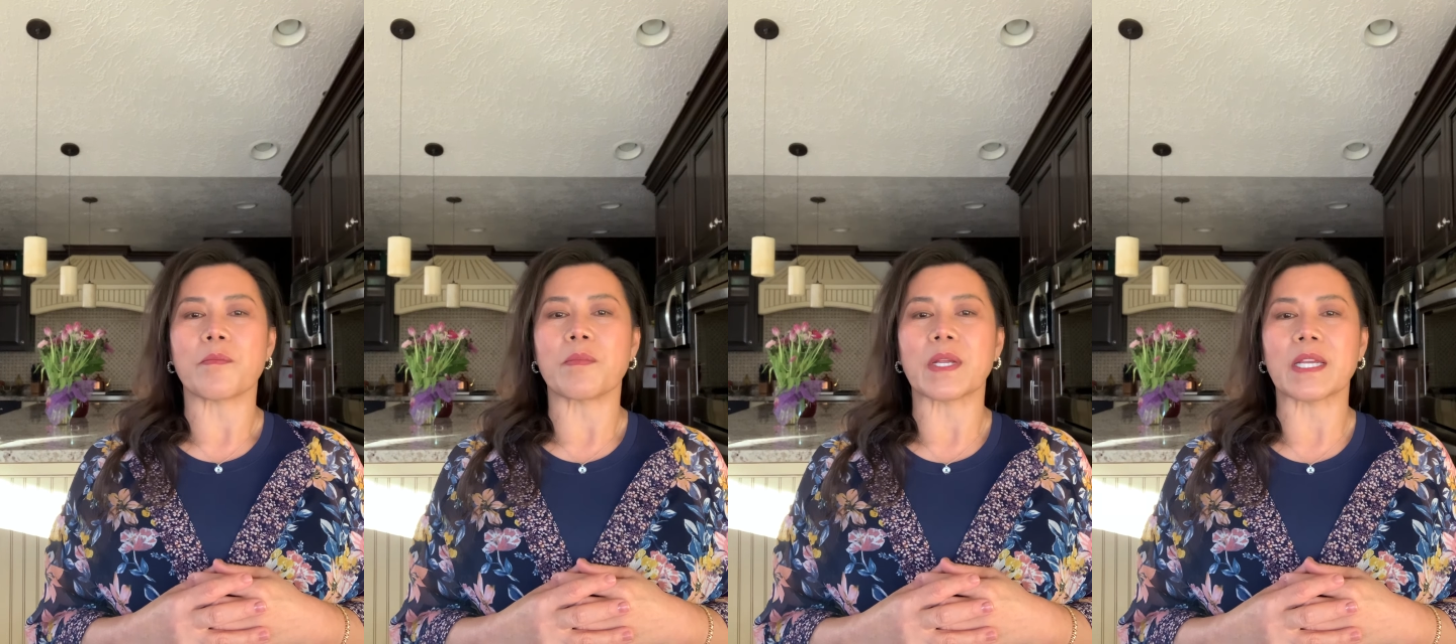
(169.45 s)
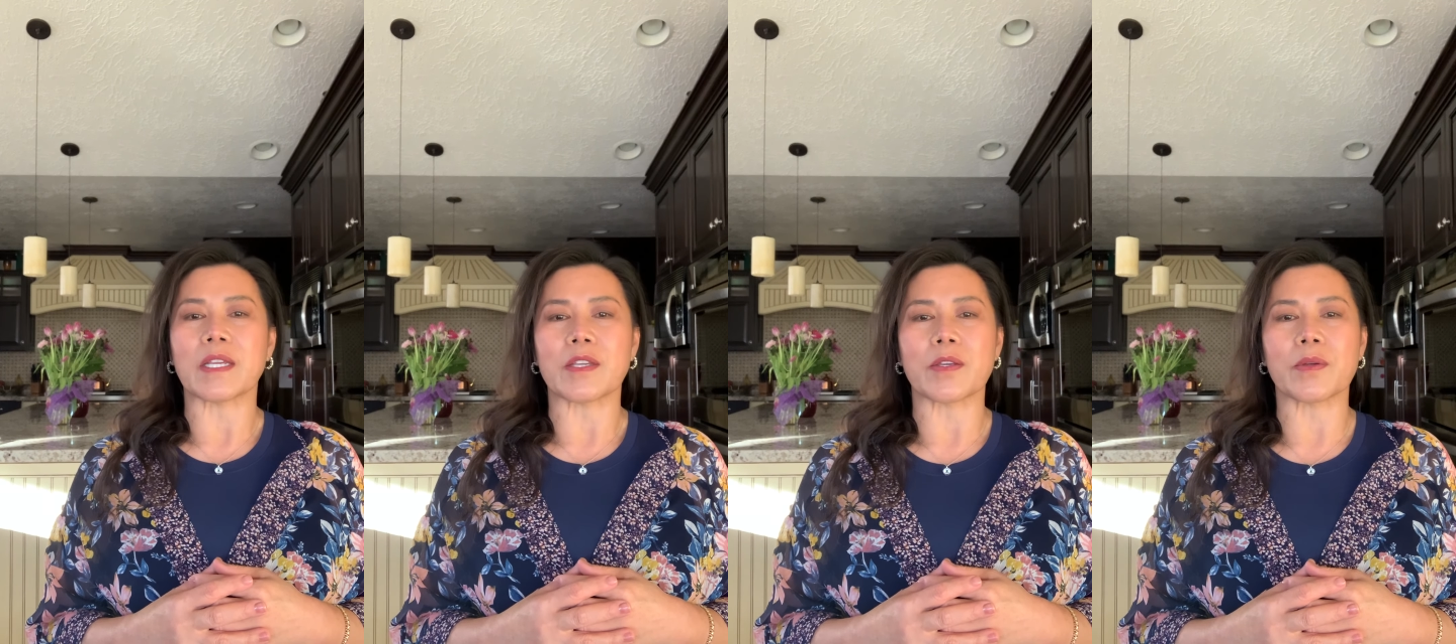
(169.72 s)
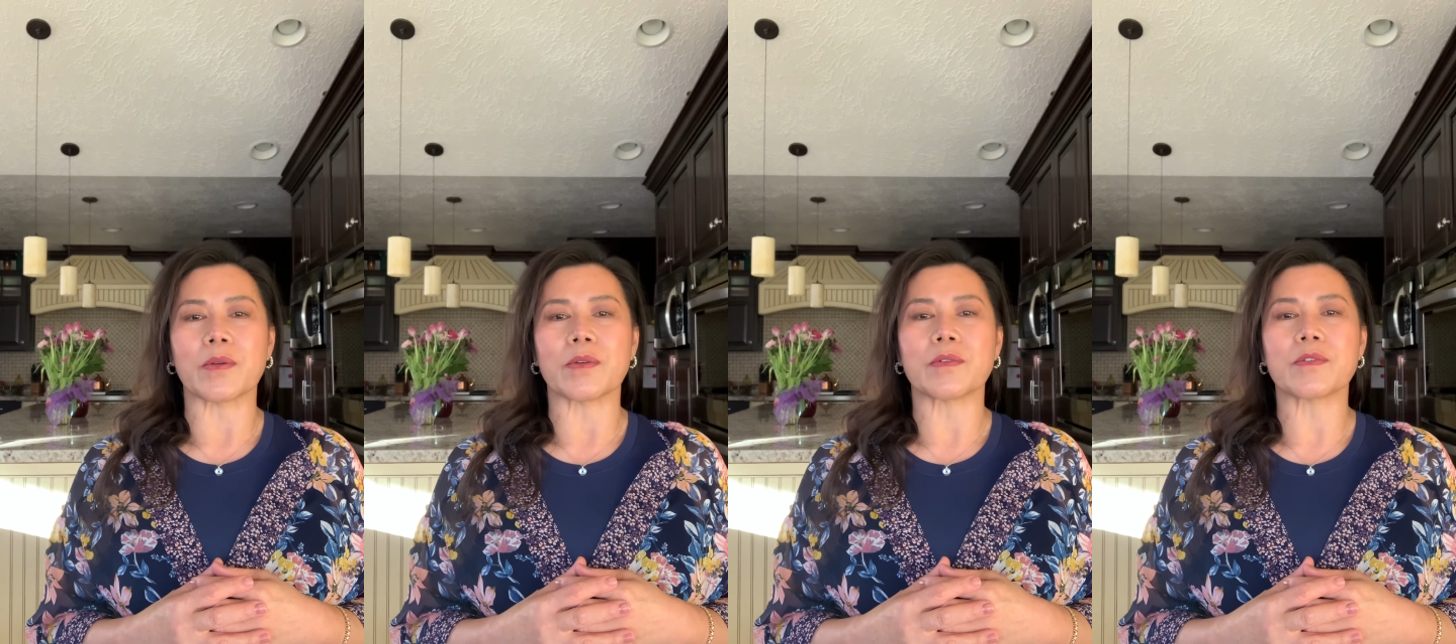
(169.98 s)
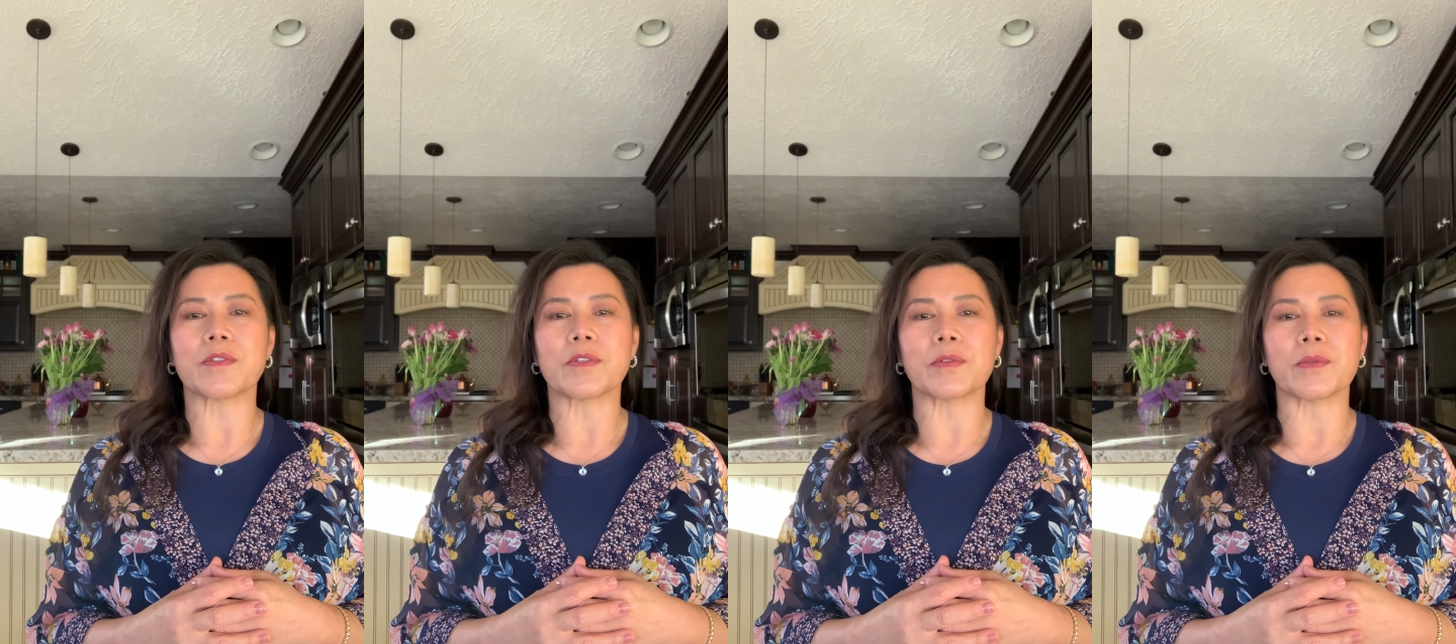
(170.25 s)
bring you
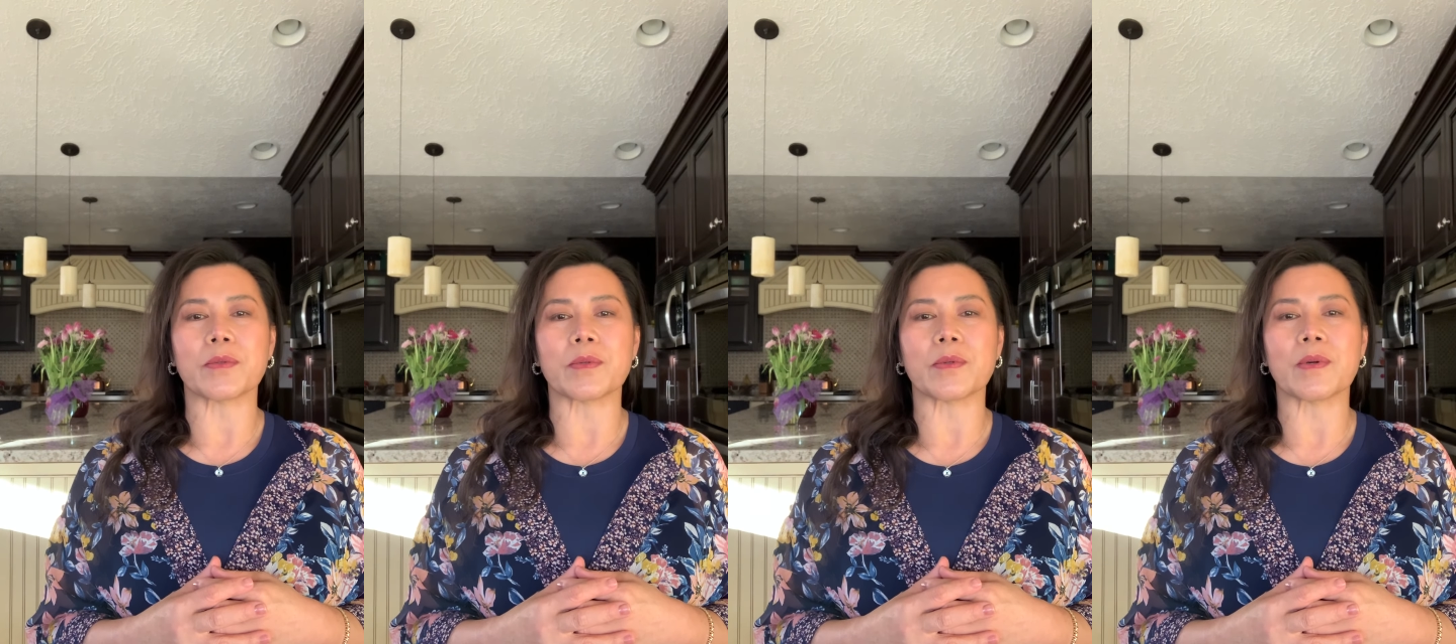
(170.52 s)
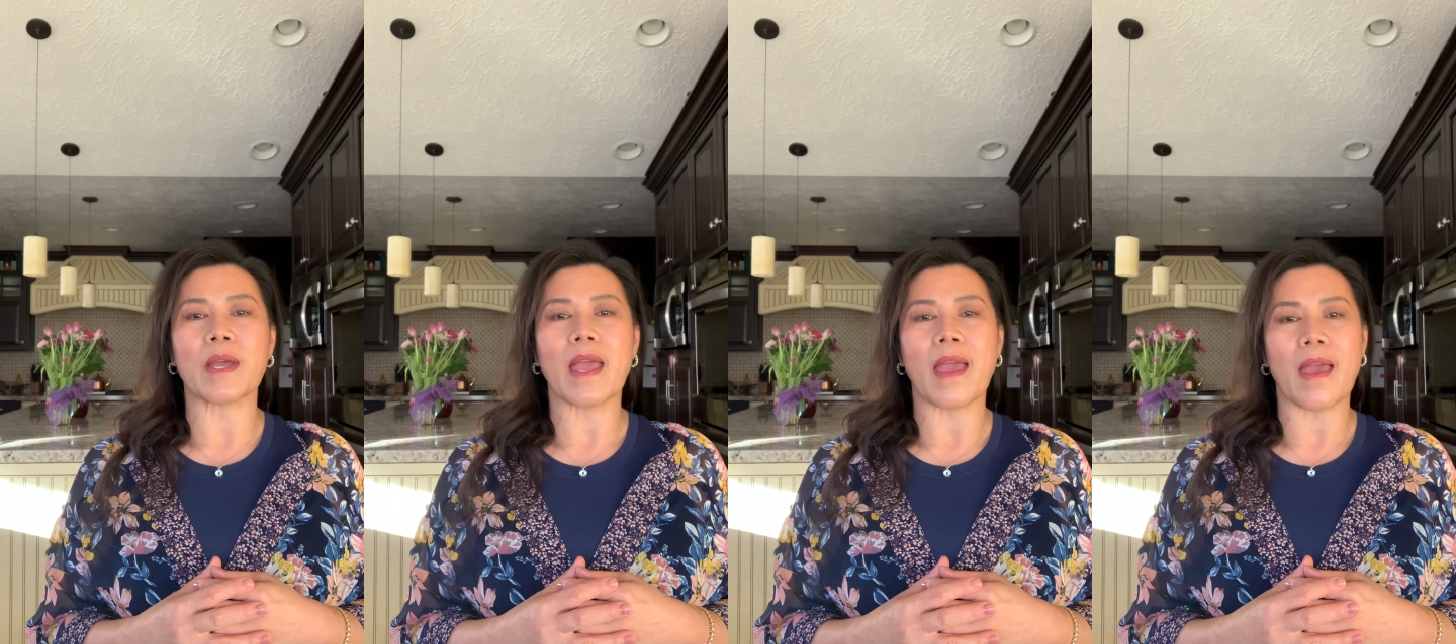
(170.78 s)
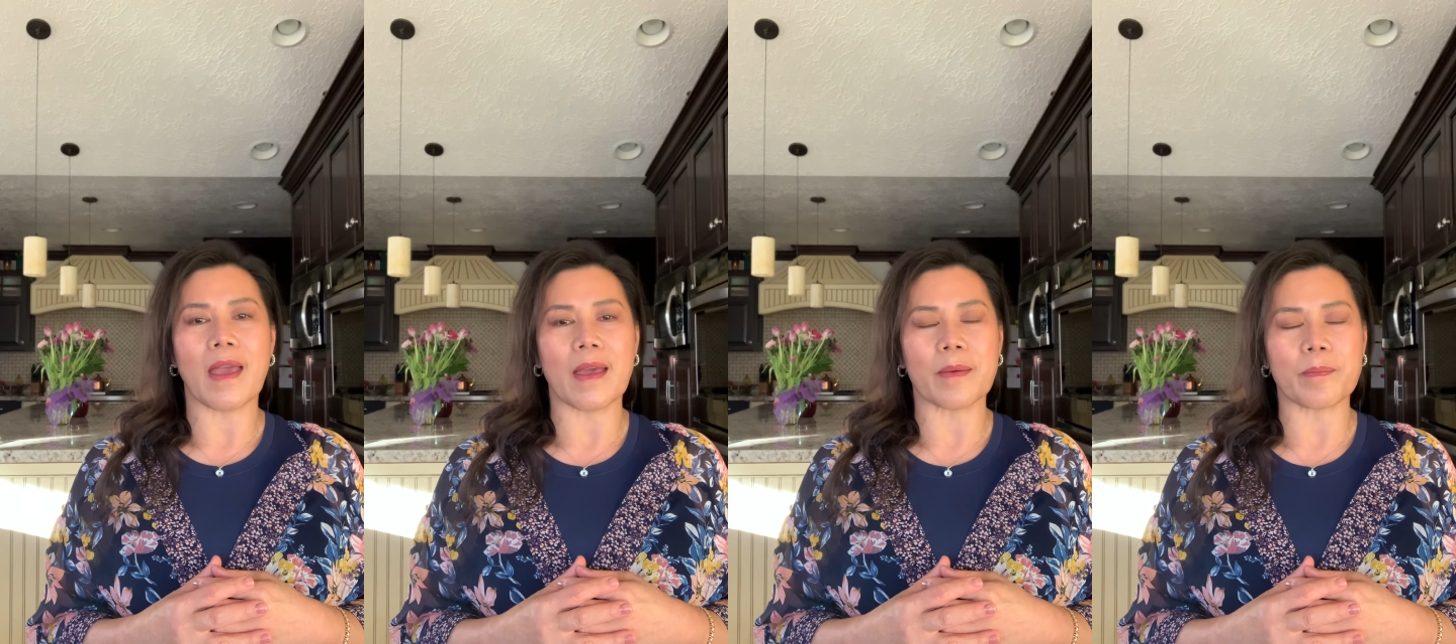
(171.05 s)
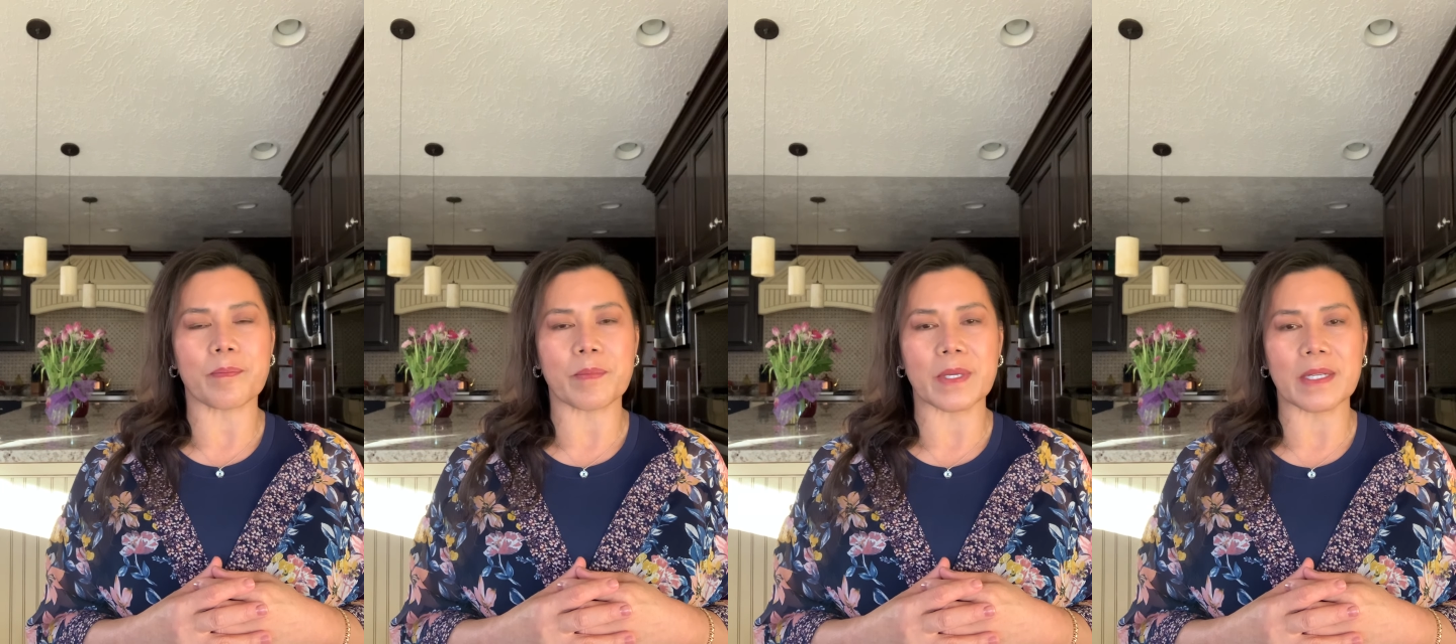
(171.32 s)
true
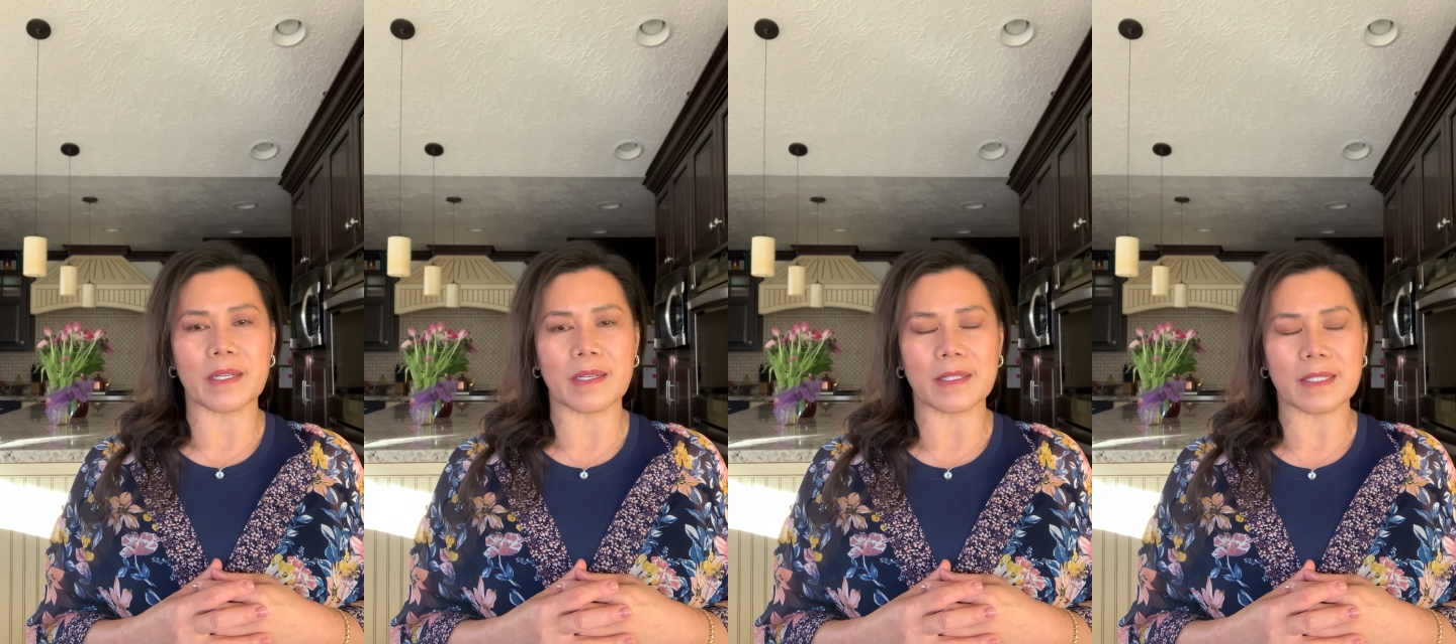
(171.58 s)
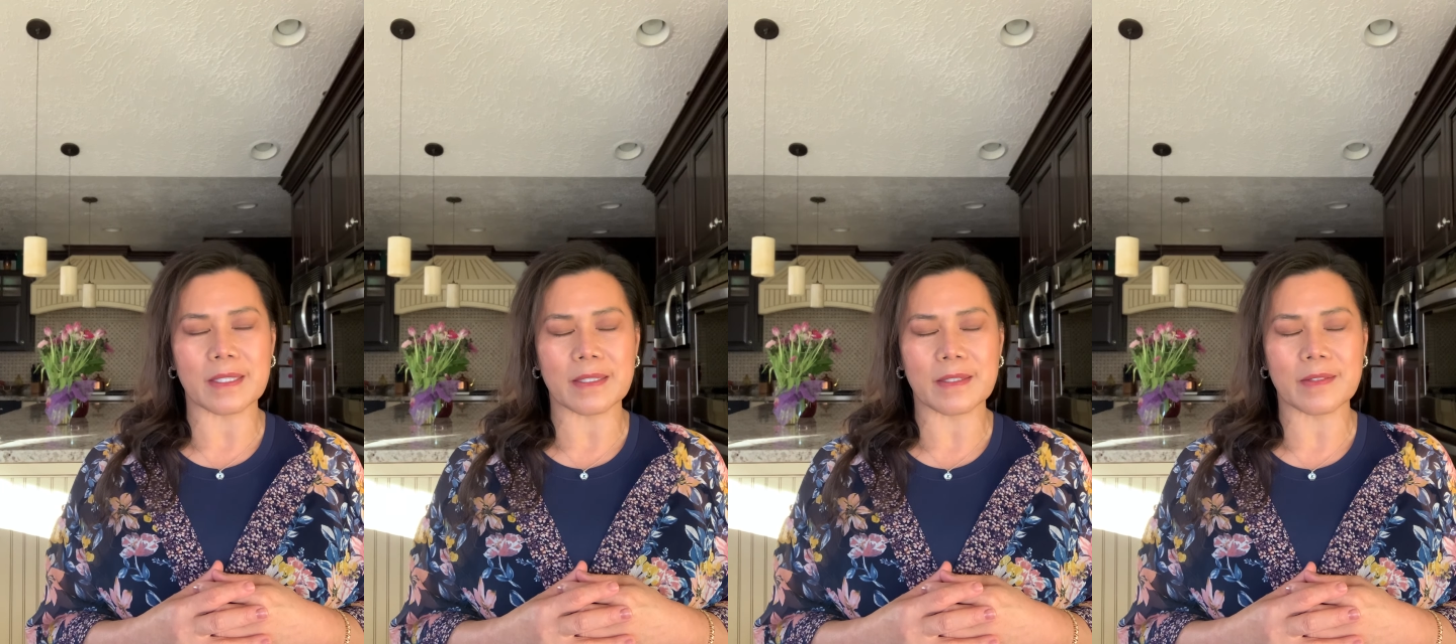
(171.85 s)
happiness